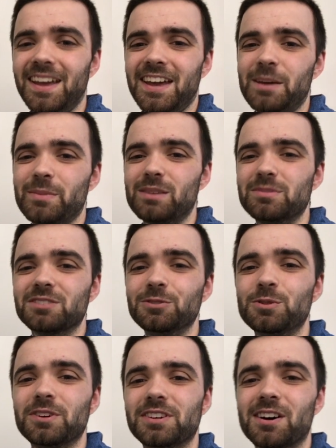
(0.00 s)
Hey, my name is
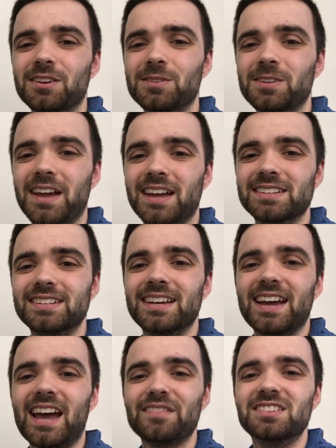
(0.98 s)
Luke Gunkel, and
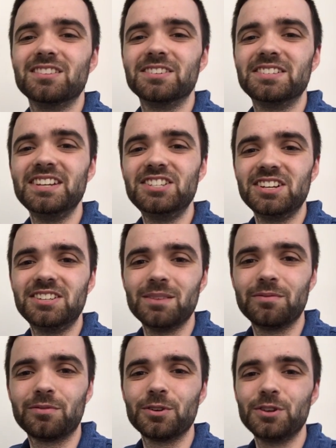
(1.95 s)
today I have another teaching
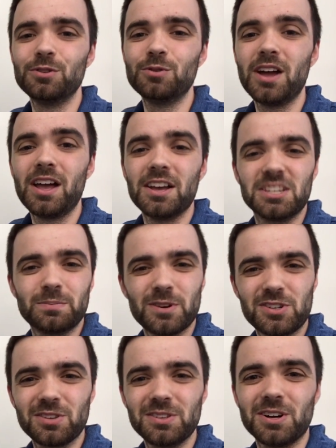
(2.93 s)
tip for you,
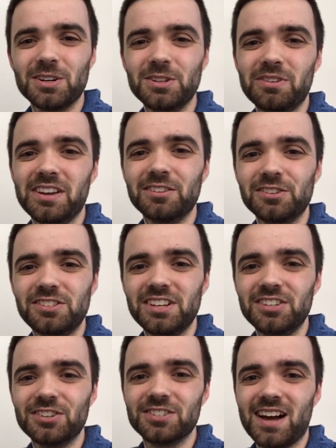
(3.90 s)
especially all you English
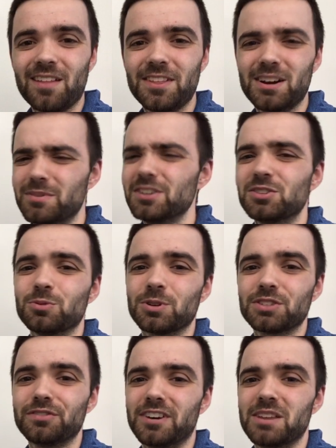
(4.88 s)
teachers out there, but this
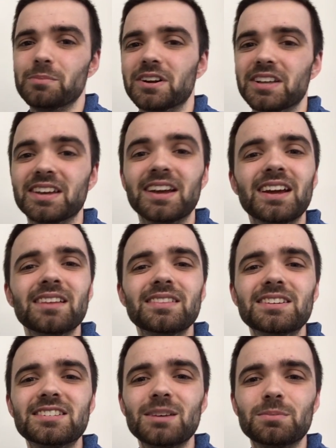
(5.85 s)
works for anybody.
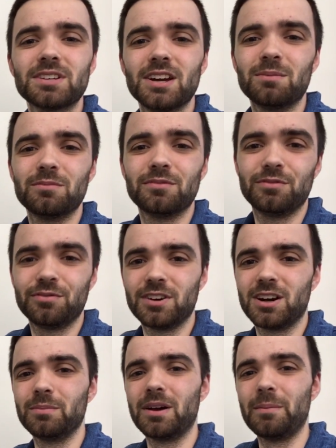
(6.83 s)
These tips come
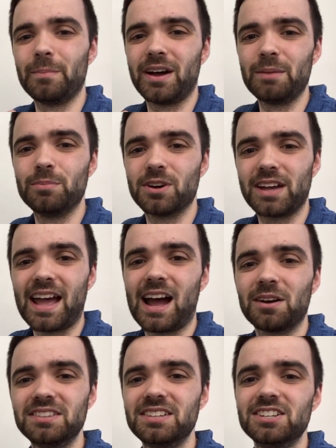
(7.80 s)
from my book,
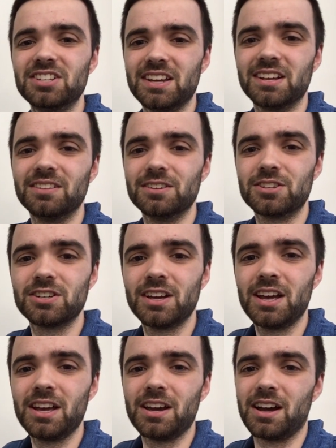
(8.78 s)
How to Teach English,
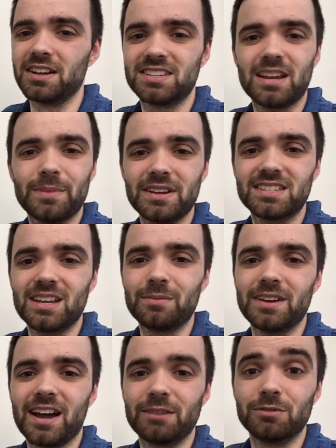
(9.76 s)

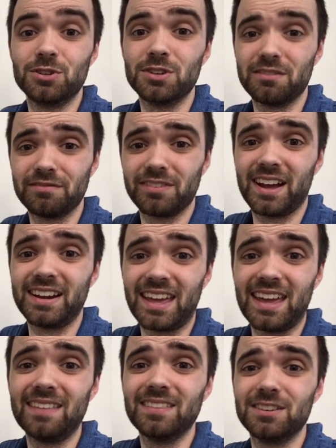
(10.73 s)
step-by-step guide, which you can find
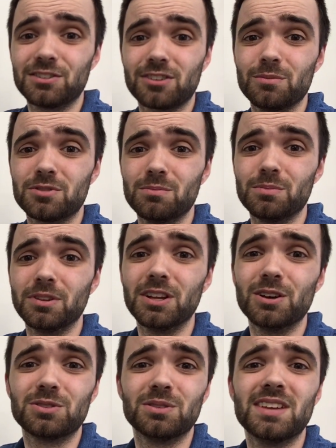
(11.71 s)
in the description
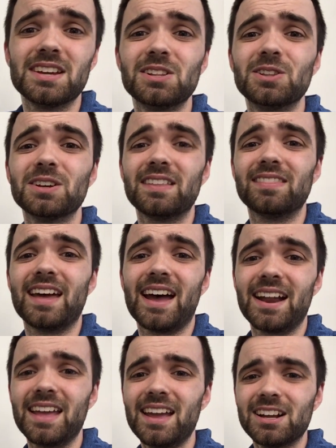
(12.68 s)
below. So take a look at
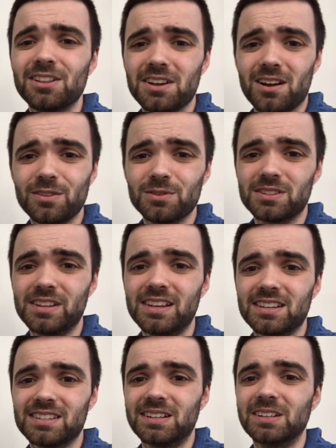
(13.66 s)
that, click on those
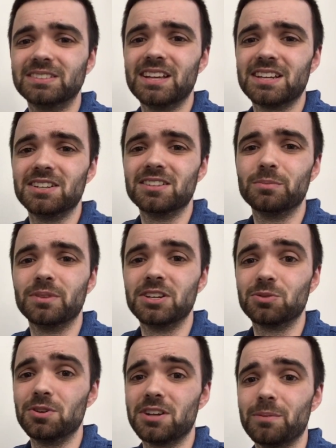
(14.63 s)
links, and it'll take you to the
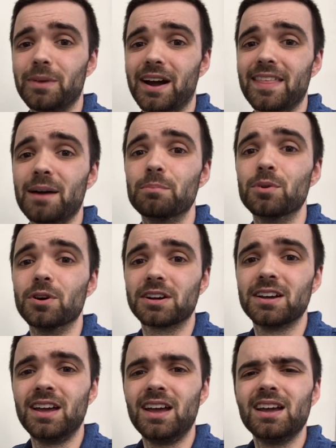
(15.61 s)
place where you can buy that
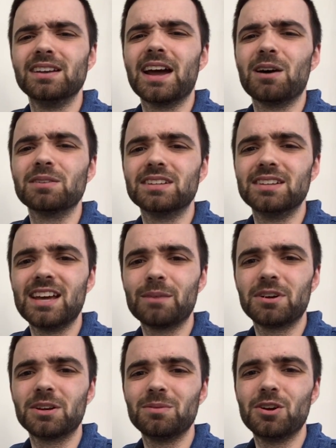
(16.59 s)
book. Now, today
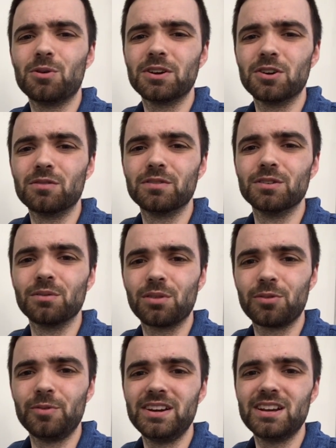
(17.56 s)
I'm going to be going over
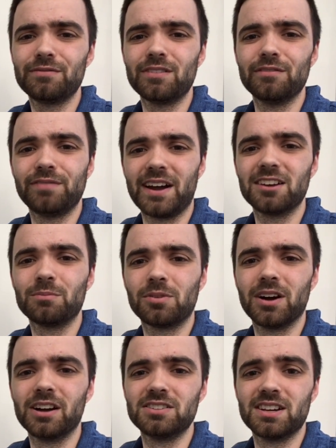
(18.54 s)
3 different final
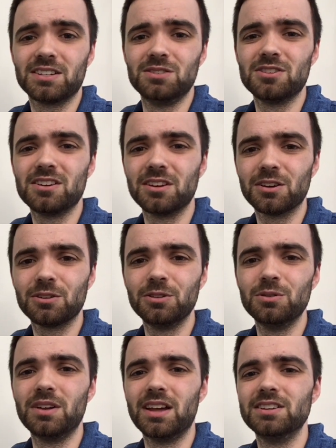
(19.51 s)
projects you can
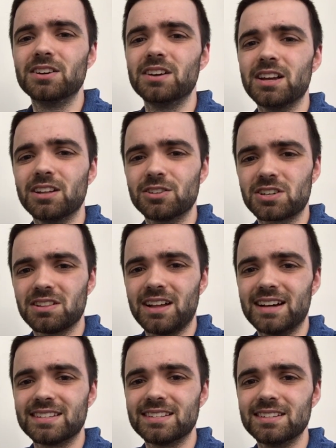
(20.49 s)
include in your English
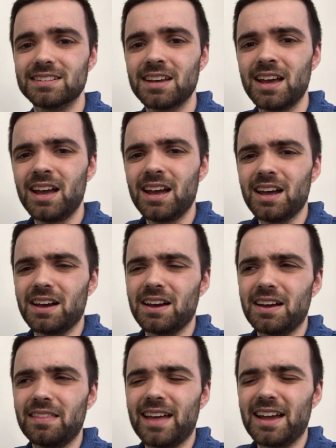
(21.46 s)
classes
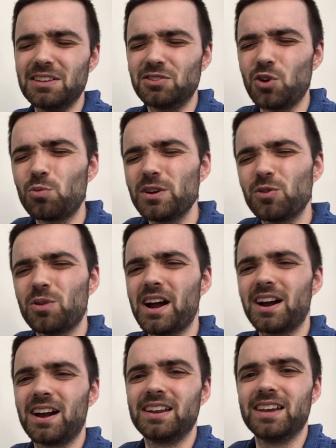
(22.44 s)
that don't
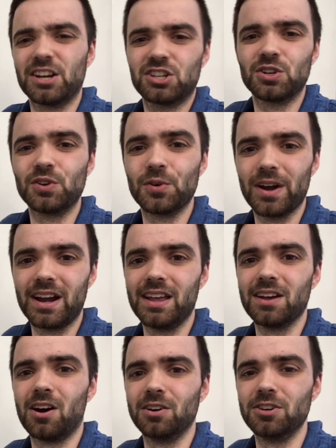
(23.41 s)
require any extra
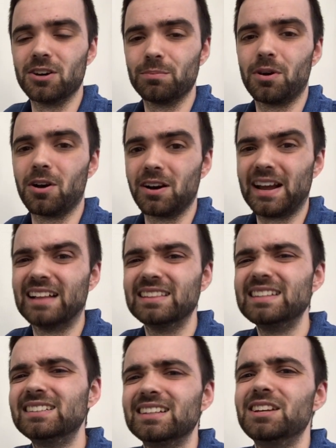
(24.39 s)
grading on your part, at
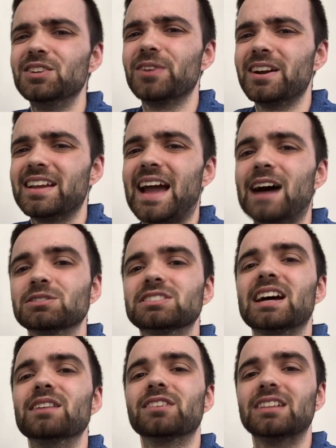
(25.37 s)
least any grading
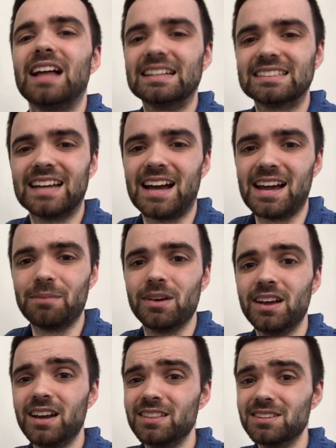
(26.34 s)
outside of class
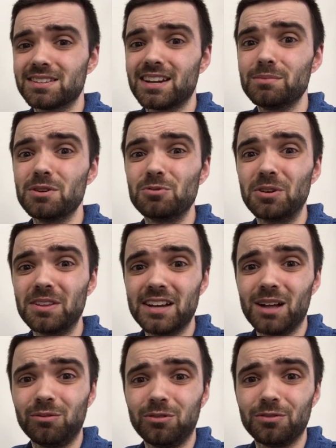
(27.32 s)
time. This is going to be really
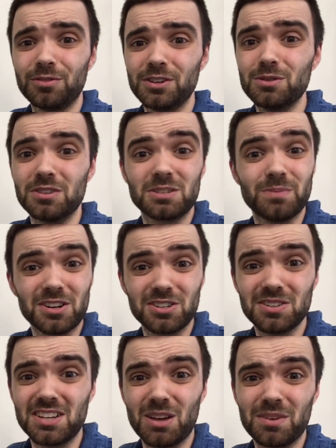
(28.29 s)
helpful for you,
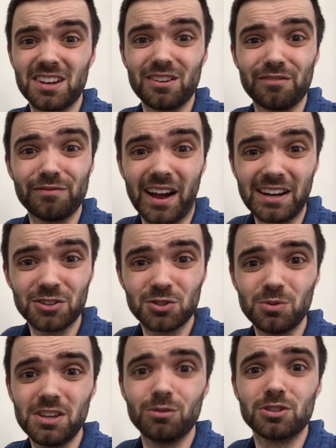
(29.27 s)
especially coming into
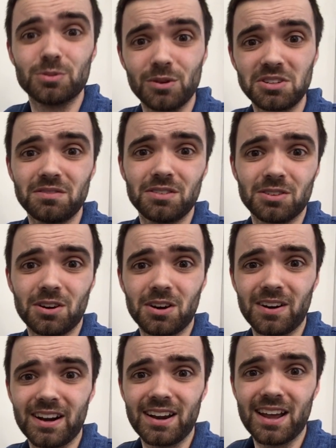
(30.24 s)
finals week, which most of us
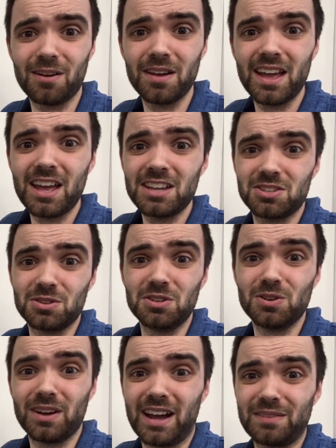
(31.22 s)
are right now, so
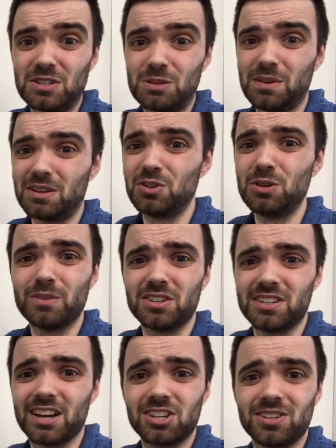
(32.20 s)
you don't have to spend too
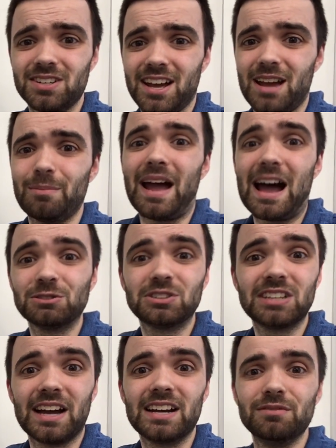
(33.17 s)
much extra time
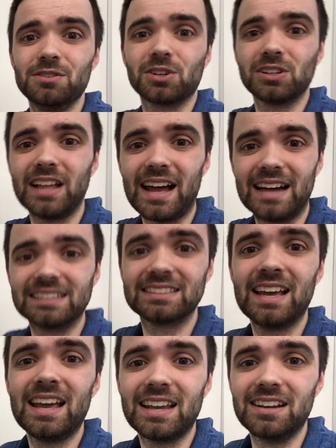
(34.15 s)
outside of your
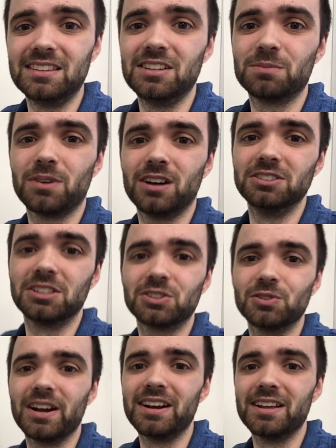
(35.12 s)
class getting these
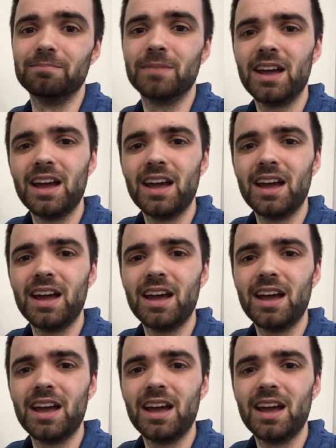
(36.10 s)
projects graded.